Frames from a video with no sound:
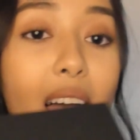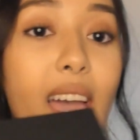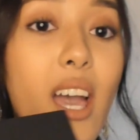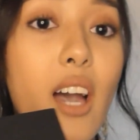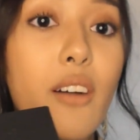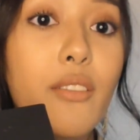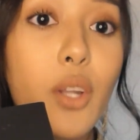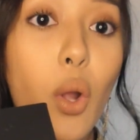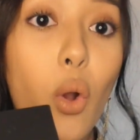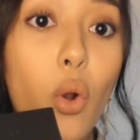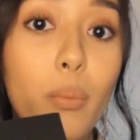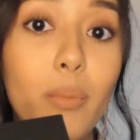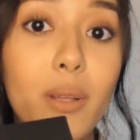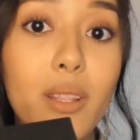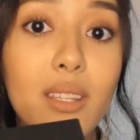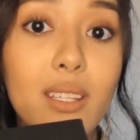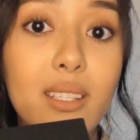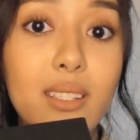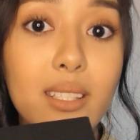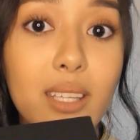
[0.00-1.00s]
I haven't
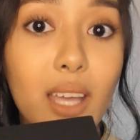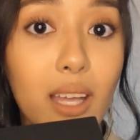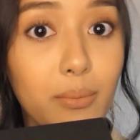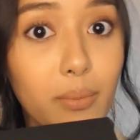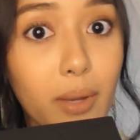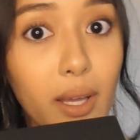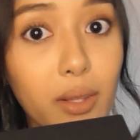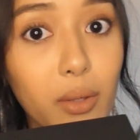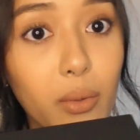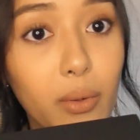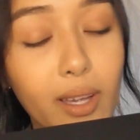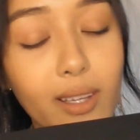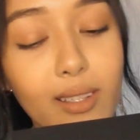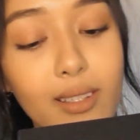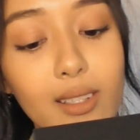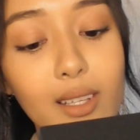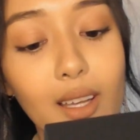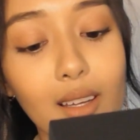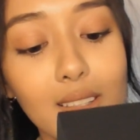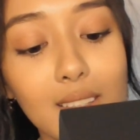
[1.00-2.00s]
opened this yet, by the way,
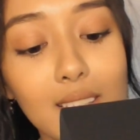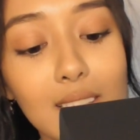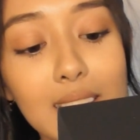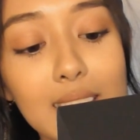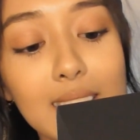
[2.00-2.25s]
so.